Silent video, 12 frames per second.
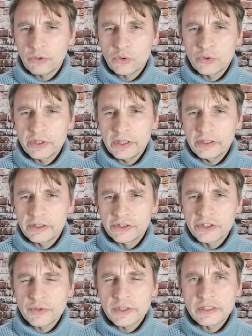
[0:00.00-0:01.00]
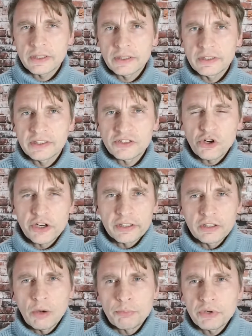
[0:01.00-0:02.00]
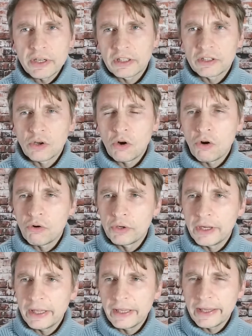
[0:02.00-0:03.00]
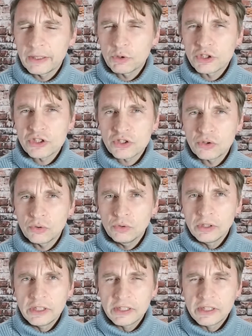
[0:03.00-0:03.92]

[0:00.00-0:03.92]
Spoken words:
Korea and are interested in starting and operating your own language school,